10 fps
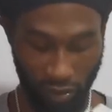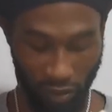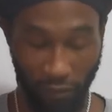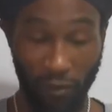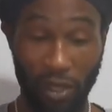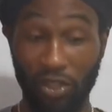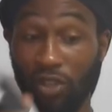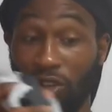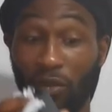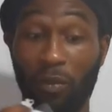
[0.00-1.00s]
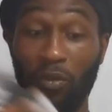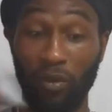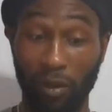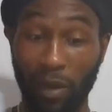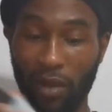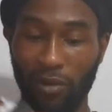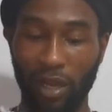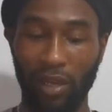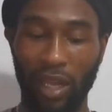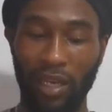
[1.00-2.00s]
So in theory, I shouldn't have pulled the battery
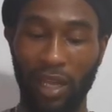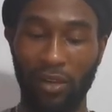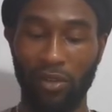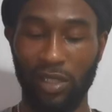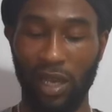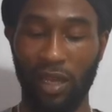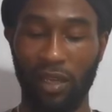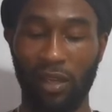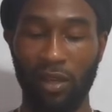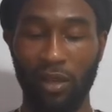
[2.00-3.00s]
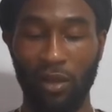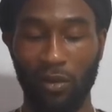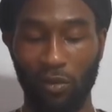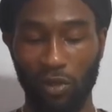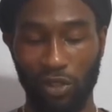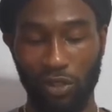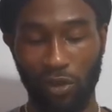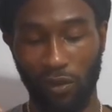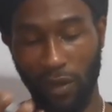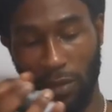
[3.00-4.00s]
out like that. It looks like what
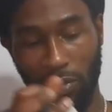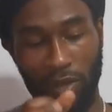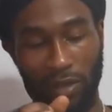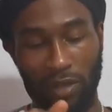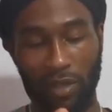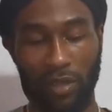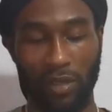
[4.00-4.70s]
should have happened.